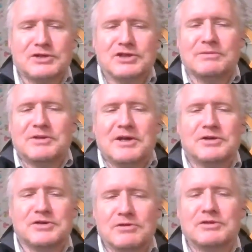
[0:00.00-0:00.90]
then
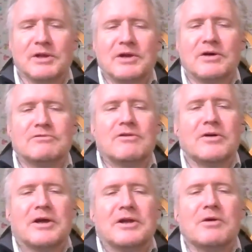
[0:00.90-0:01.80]
something has usually
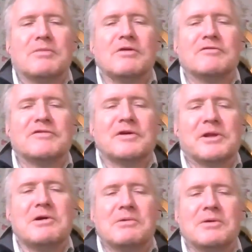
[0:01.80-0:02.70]
gone wrong in your
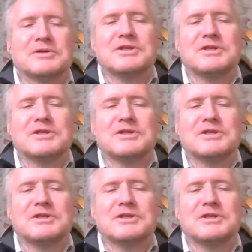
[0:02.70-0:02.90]
portfolio,